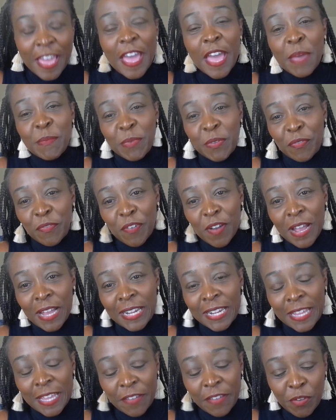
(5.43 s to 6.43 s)
Happy
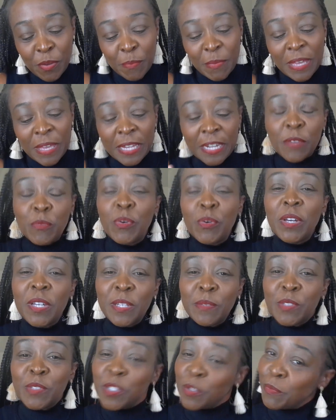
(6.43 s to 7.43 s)
Friday, everybody.
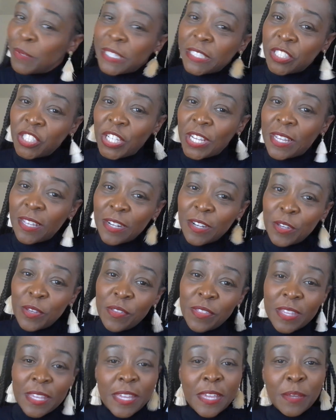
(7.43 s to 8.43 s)
Welcome to my channel,
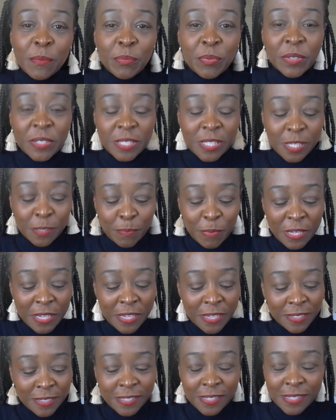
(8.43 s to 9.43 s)
The Empress
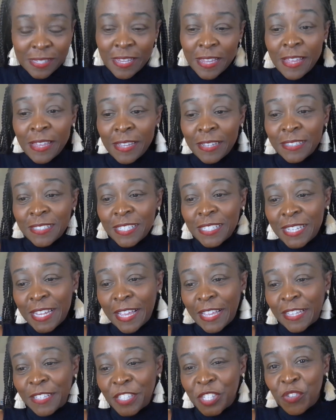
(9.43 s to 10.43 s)
Speaks.
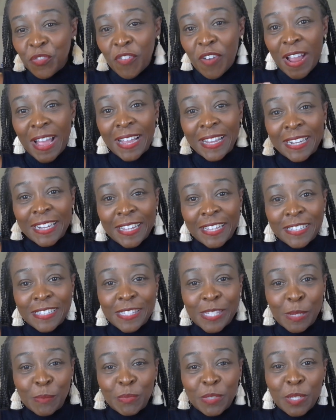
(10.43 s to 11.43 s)
Today is Friday,
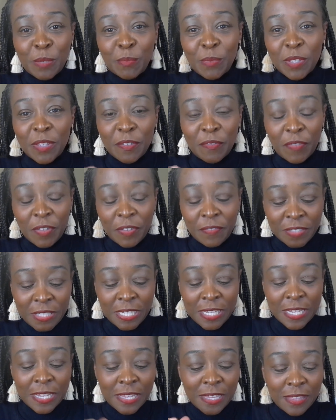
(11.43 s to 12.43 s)
September the
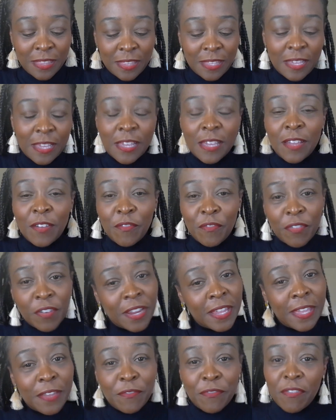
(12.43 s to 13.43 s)
15th.
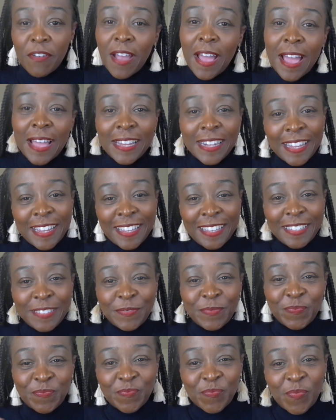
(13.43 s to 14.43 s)
Freaky Friday.
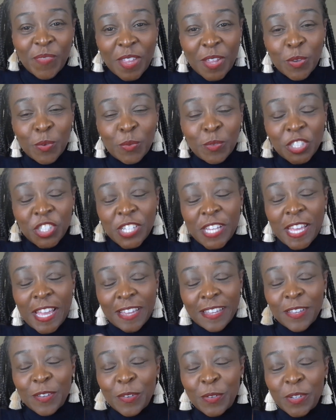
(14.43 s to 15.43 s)
What you
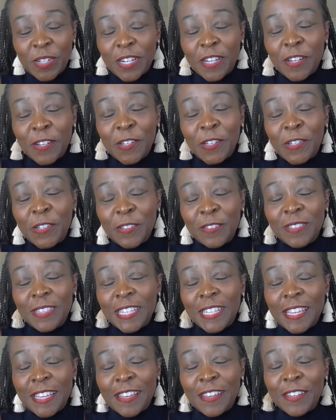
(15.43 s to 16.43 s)
got going on,
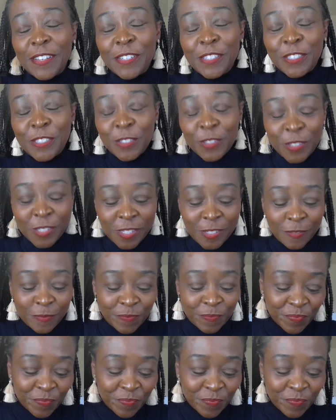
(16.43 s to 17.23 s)
Leos?